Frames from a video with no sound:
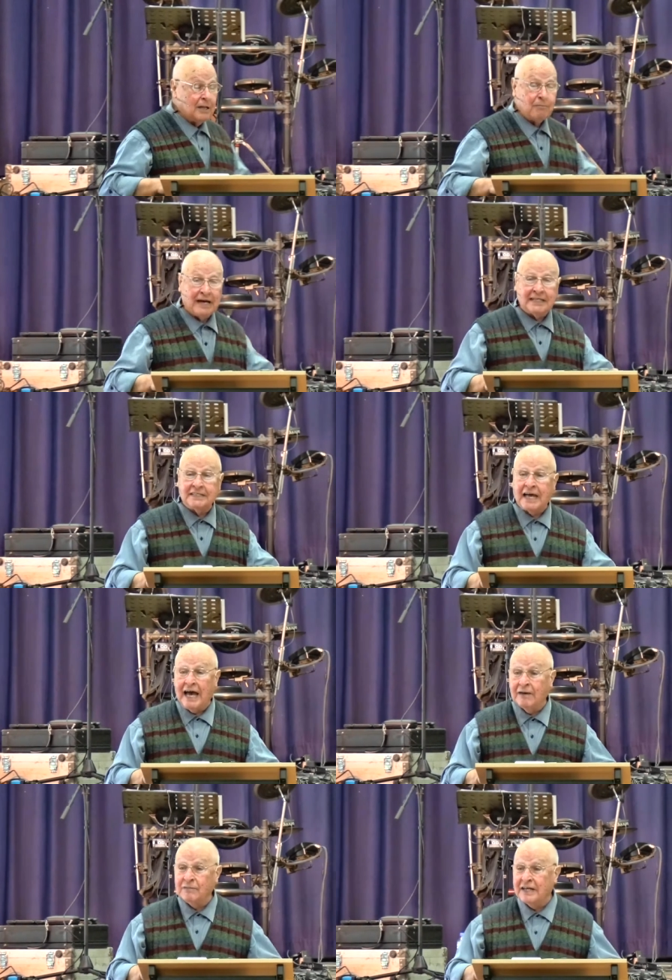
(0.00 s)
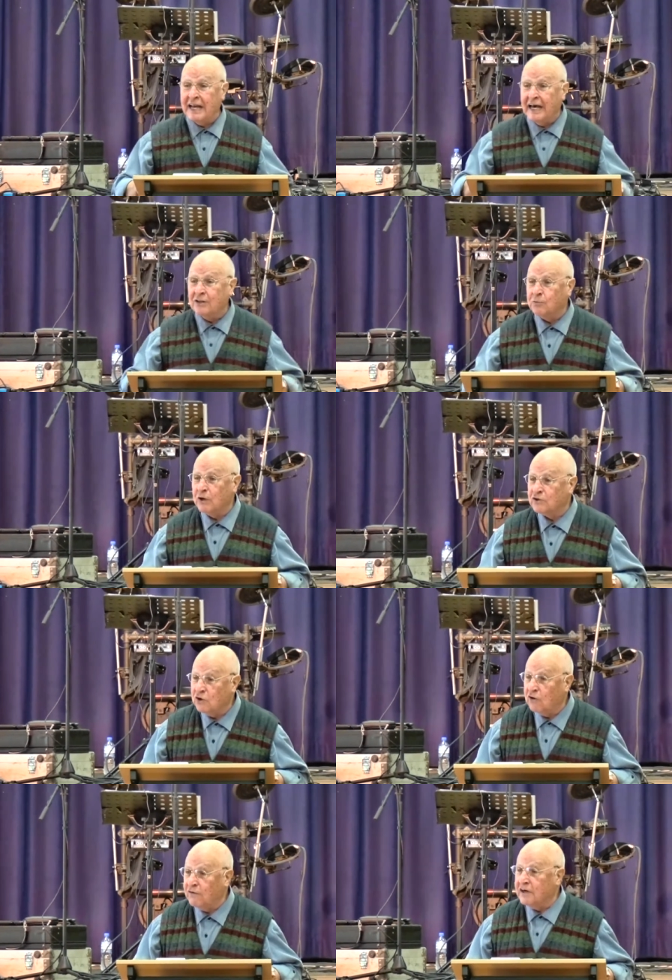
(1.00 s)
That by the time the night was
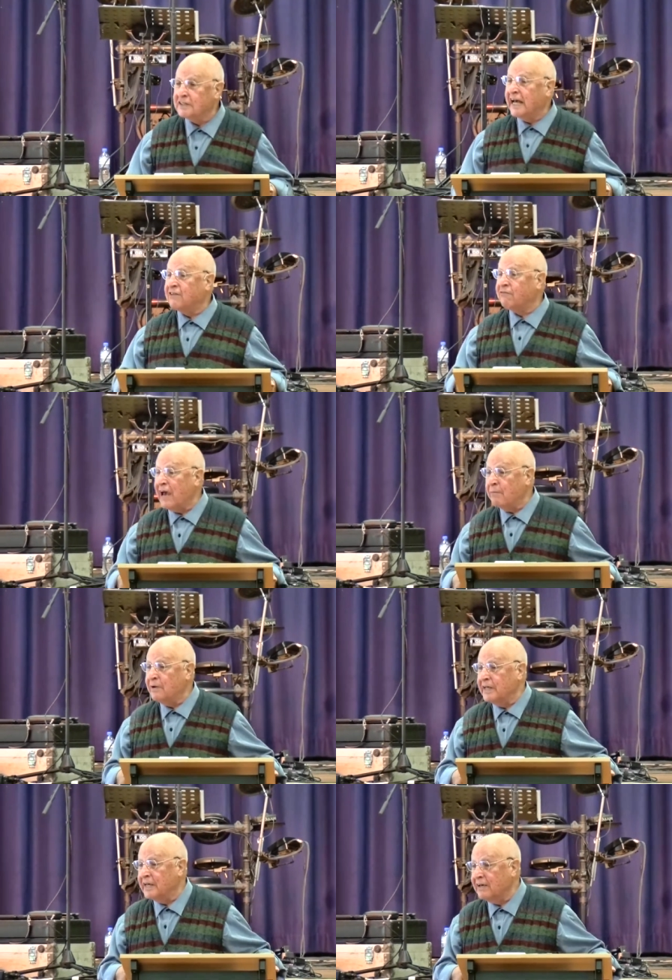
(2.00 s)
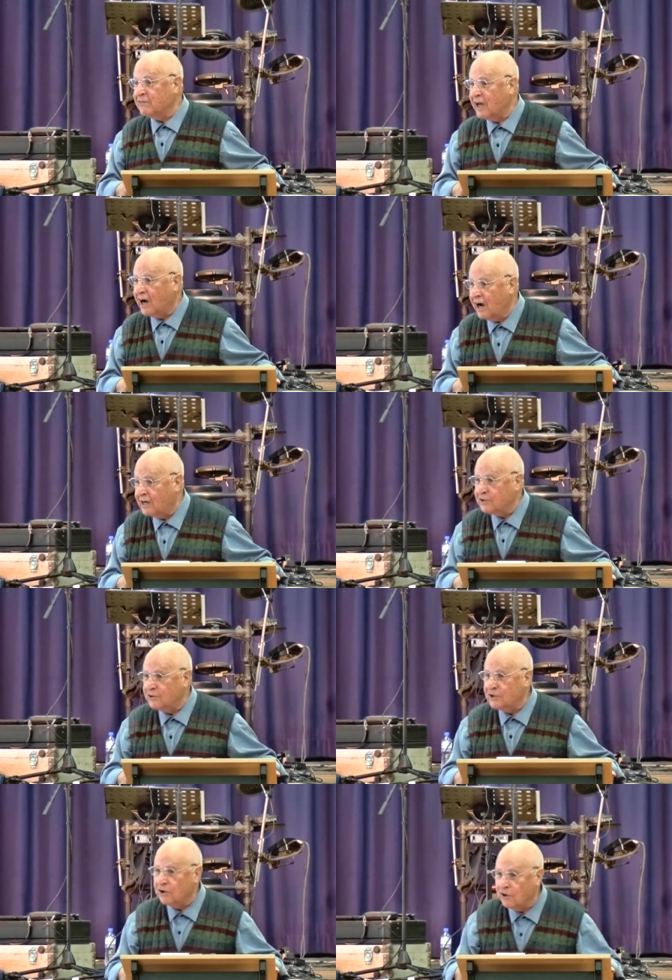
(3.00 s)
over, that family gave their heart
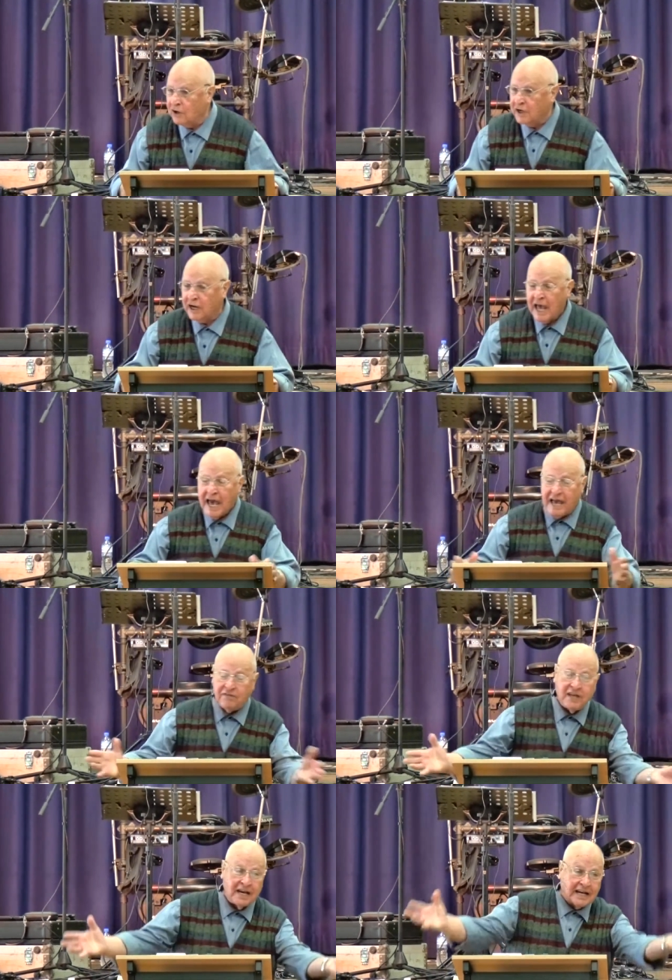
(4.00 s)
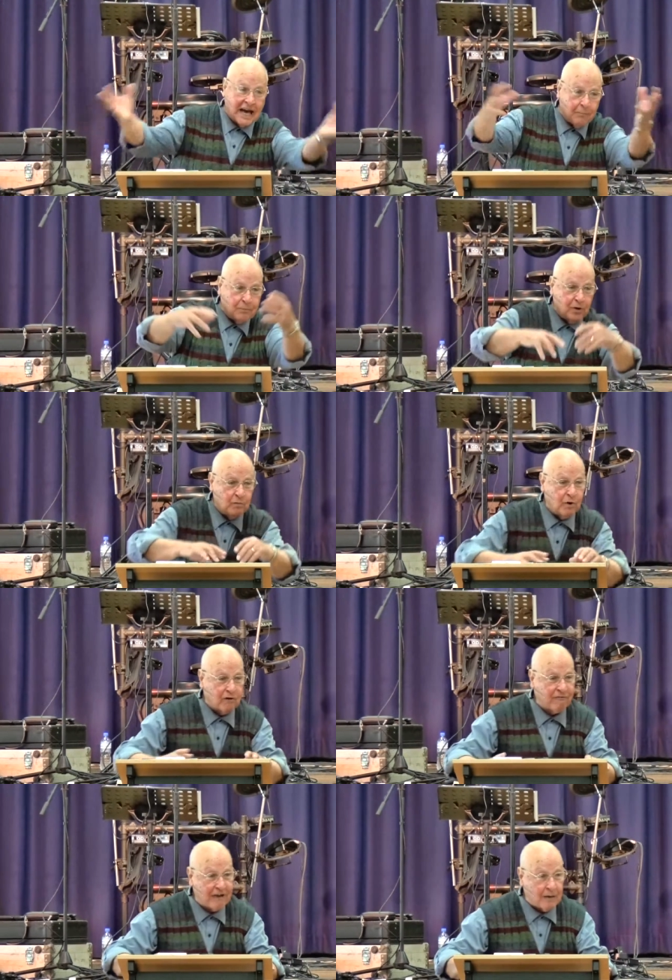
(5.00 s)
to the Lord and then couple
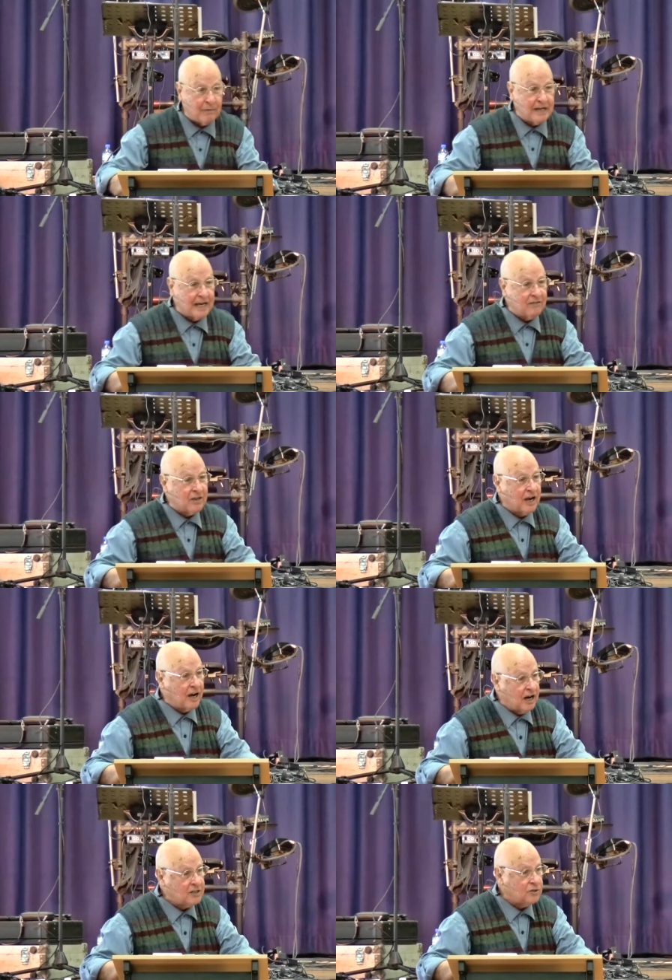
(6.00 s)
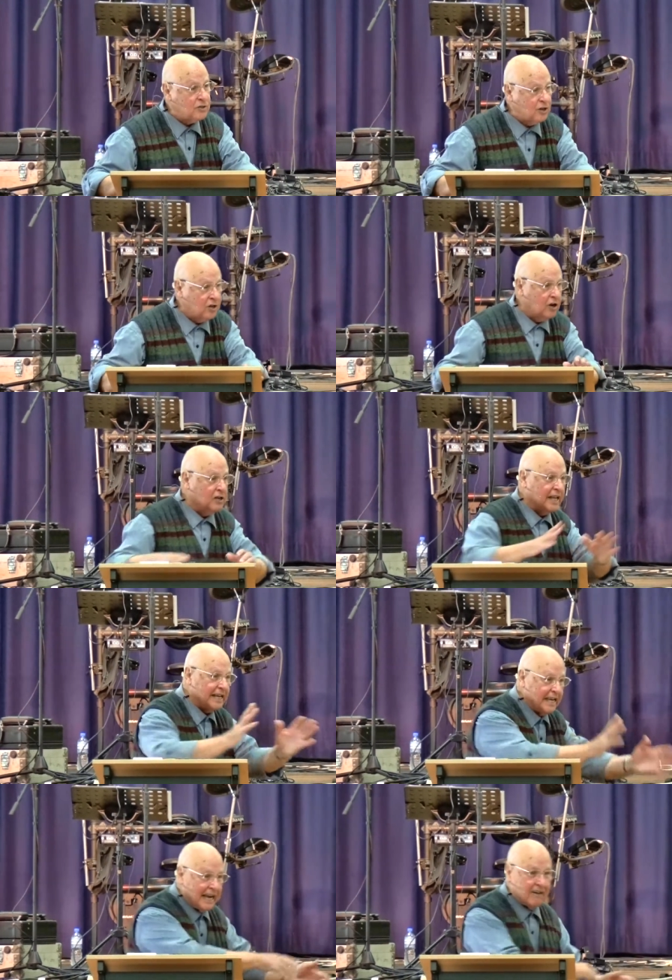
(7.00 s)
more family gave their heart to the Lord, and
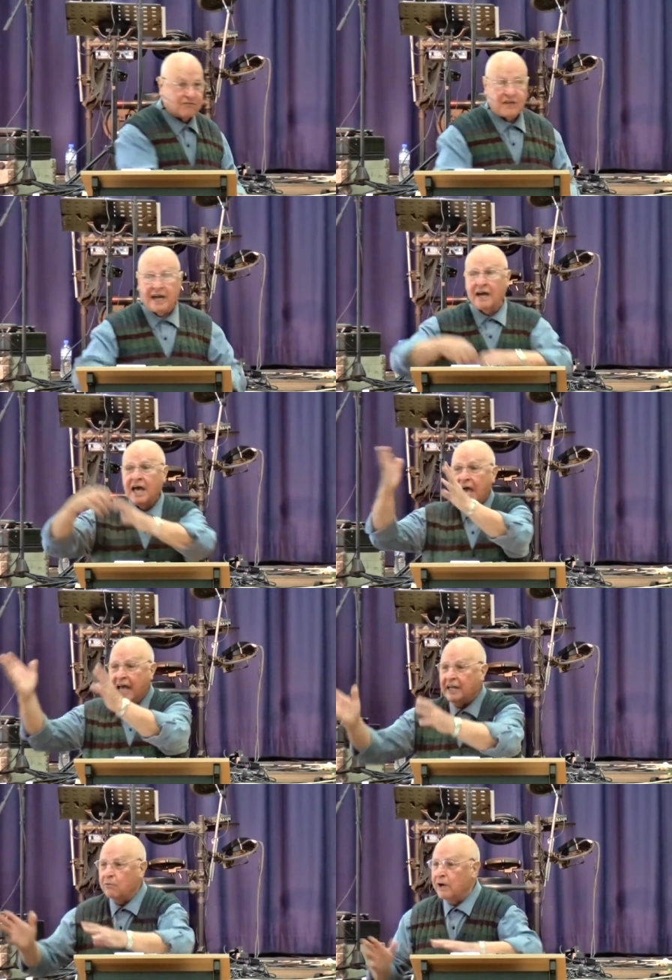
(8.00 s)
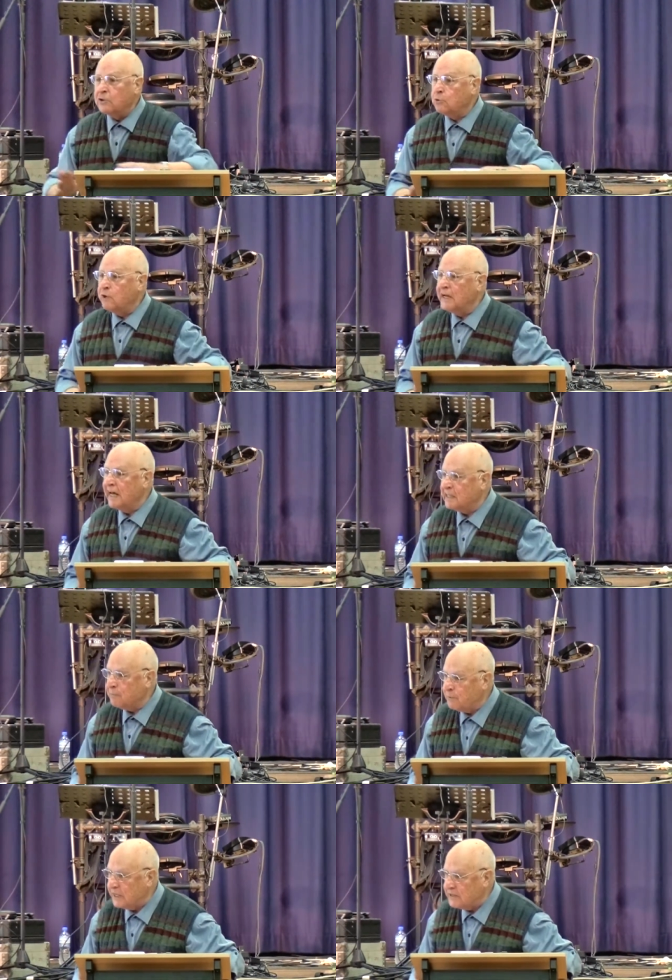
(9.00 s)
he left there and he went to another
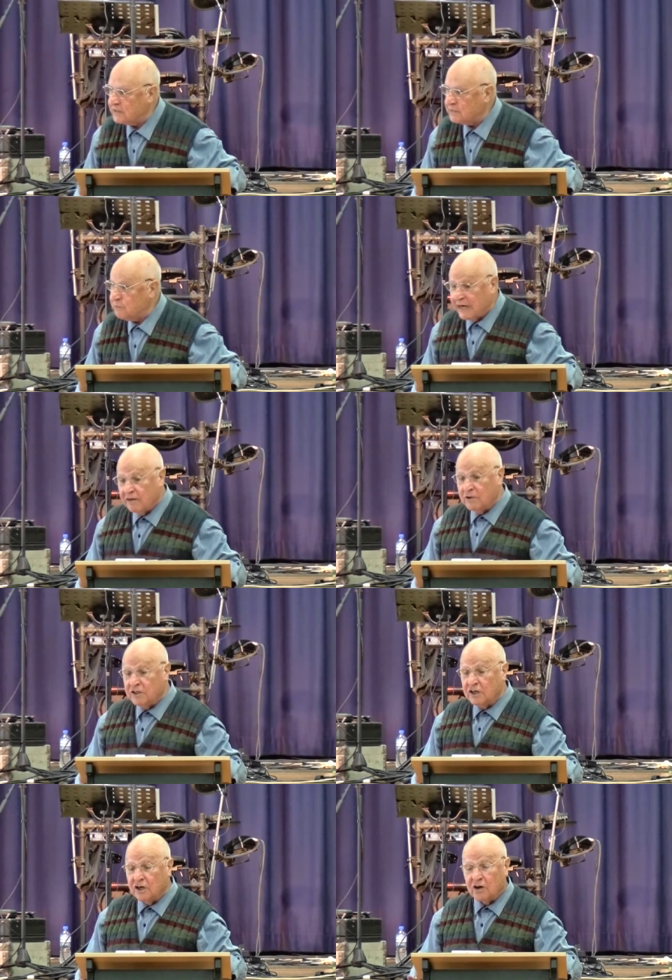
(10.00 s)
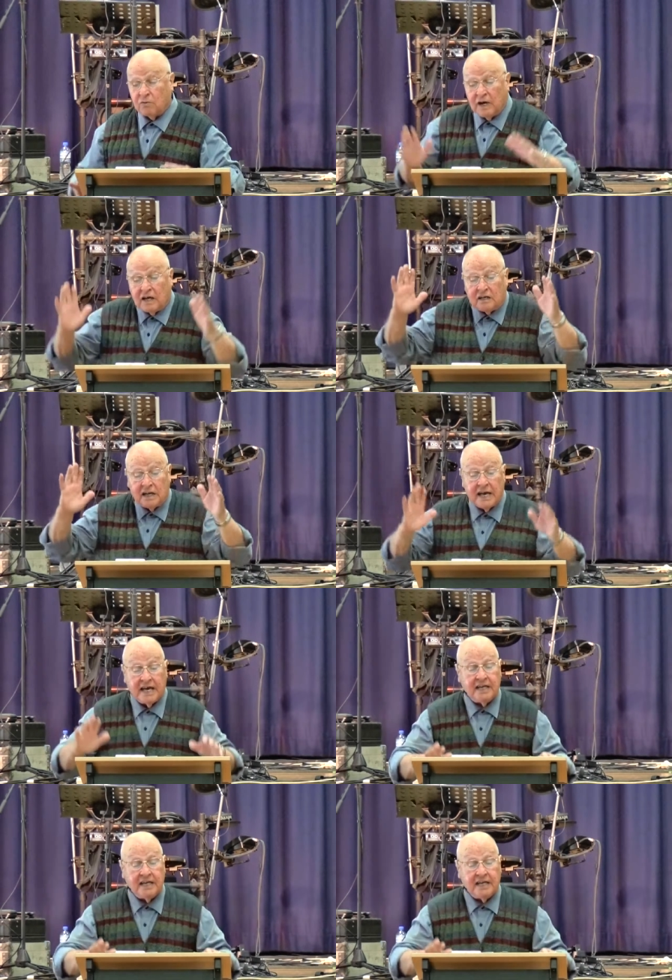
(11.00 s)
place. Where did he go? Well, well,